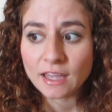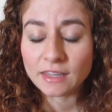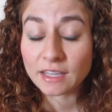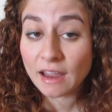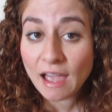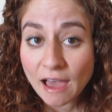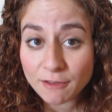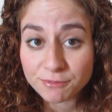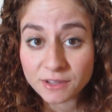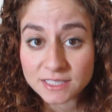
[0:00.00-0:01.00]
and like I
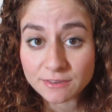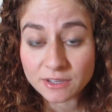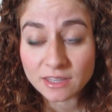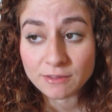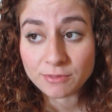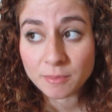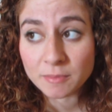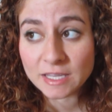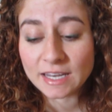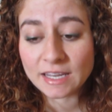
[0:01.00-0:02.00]
have felt everything from
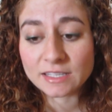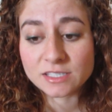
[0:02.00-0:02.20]
the beginning.